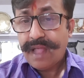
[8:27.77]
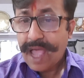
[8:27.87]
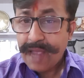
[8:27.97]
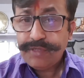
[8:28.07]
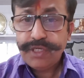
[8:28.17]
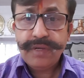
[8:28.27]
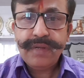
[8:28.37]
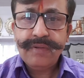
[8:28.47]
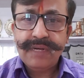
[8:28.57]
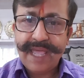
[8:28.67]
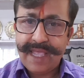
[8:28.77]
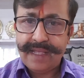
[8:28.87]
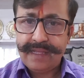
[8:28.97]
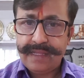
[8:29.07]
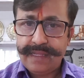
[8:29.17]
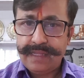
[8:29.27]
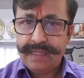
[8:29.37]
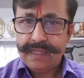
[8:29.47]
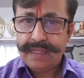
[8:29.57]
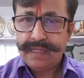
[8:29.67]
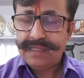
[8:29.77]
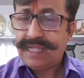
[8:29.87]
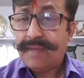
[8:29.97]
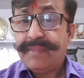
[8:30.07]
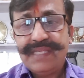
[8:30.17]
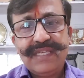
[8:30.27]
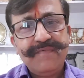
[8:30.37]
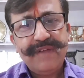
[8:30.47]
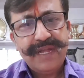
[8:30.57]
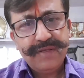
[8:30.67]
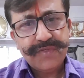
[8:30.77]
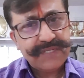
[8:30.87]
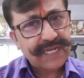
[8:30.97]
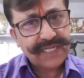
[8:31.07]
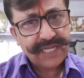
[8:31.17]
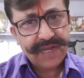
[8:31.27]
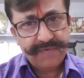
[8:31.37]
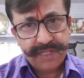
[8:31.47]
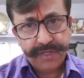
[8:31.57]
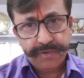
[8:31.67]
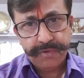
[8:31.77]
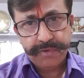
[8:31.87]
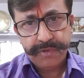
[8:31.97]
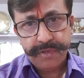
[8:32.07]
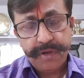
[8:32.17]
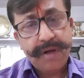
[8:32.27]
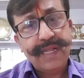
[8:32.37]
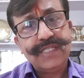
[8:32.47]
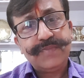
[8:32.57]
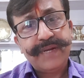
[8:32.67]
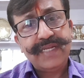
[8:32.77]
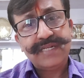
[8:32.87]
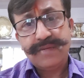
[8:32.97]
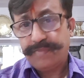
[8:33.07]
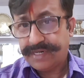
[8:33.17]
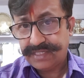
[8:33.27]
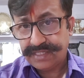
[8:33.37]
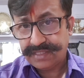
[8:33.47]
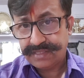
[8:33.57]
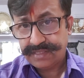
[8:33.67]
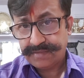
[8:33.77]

I'm sure you like the amazing videos which I share with you on inspirational persons.